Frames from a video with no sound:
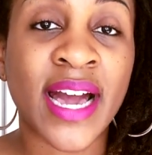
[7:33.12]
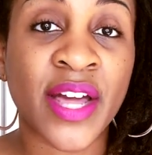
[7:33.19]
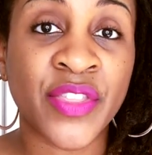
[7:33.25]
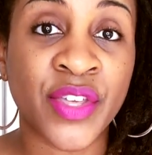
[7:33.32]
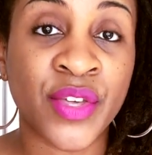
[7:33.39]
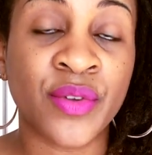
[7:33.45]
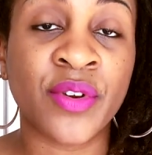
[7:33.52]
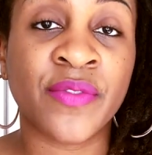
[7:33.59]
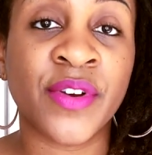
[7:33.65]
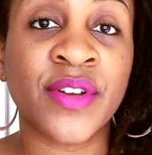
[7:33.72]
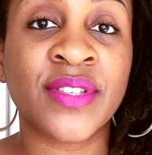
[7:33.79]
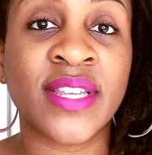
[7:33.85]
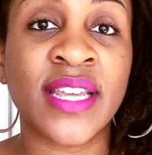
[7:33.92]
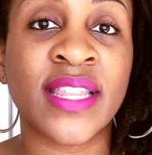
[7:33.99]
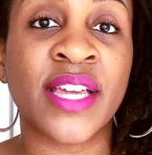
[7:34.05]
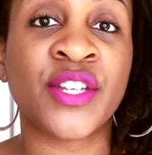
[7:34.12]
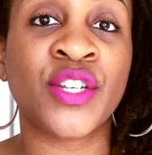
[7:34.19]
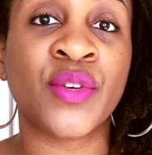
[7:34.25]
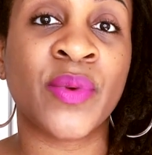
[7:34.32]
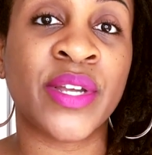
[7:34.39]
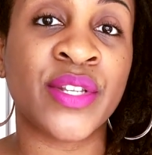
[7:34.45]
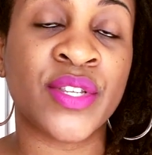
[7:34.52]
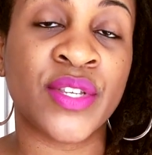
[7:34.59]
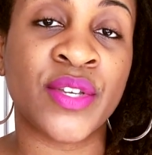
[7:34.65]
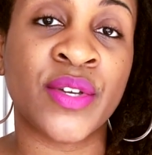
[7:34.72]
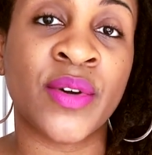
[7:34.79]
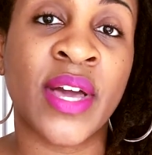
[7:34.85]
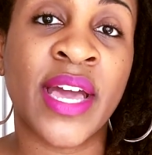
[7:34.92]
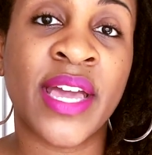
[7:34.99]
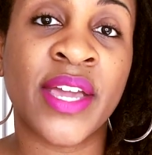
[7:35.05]
university that you went
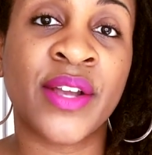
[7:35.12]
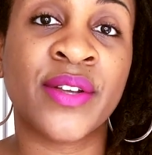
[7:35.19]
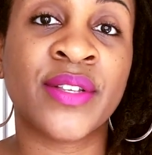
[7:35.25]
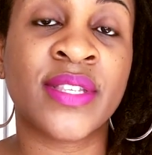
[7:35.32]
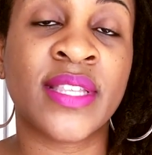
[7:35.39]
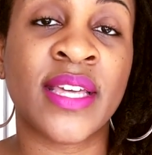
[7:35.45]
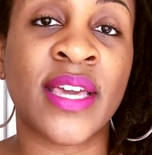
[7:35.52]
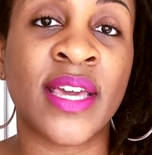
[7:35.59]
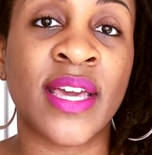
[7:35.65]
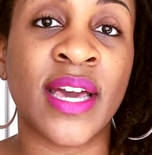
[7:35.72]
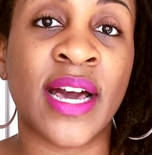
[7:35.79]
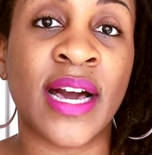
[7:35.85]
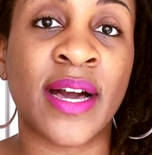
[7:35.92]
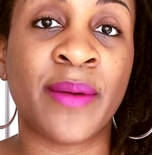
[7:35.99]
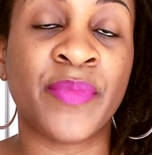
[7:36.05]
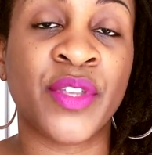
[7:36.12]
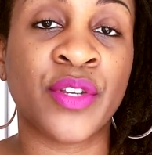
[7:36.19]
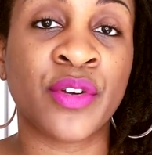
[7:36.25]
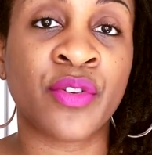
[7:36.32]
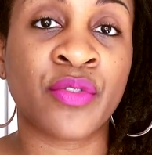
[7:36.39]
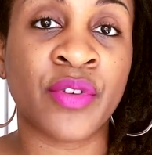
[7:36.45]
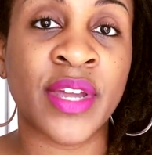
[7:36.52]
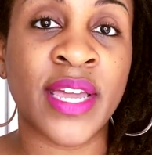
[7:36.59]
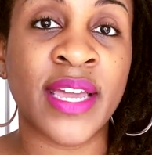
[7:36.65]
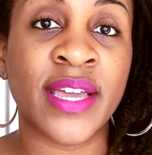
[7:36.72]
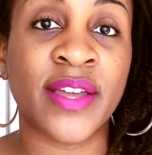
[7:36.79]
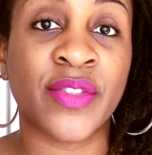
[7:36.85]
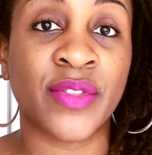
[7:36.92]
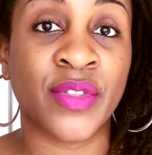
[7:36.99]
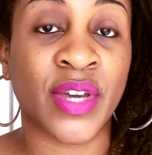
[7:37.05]
to, here's the
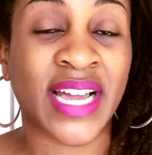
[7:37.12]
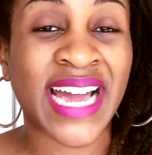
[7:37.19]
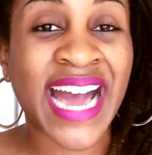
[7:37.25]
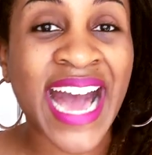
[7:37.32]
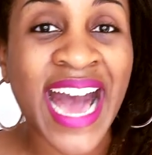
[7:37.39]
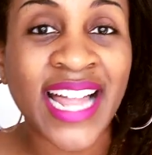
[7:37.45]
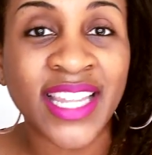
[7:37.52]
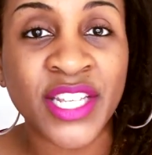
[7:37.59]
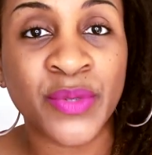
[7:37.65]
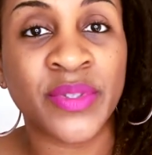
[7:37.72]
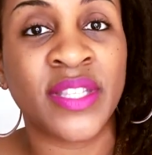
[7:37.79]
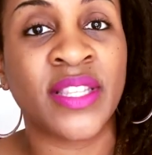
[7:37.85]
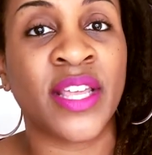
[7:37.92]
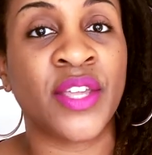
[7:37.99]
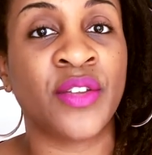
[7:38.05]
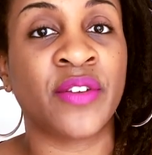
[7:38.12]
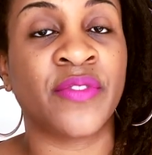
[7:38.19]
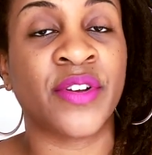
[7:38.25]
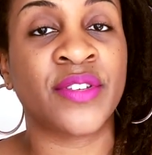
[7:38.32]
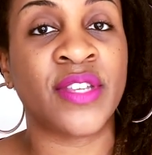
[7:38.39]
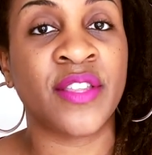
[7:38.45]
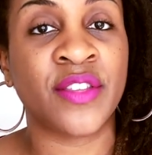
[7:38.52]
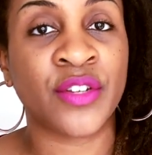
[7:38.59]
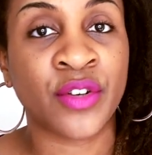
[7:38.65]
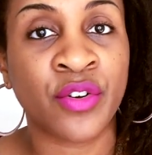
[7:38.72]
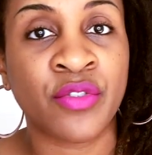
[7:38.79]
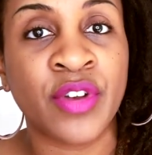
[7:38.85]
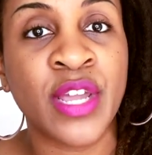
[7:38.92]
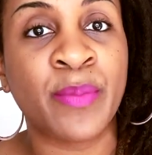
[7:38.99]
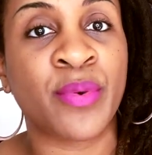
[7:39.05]
degree, the college within that university, the
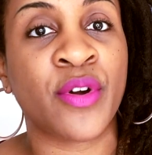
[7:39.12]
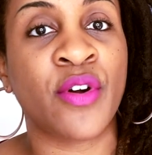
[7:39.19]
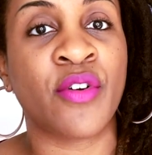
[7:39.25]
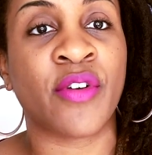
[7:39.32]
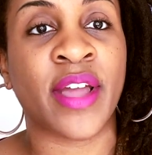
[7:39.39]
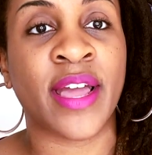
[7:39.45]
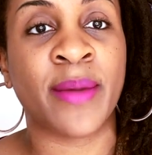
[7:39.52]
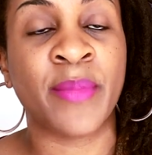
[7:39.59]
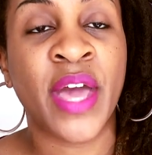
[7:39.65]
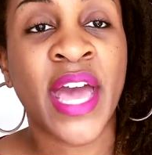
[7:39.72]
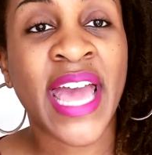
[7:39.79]
degree program.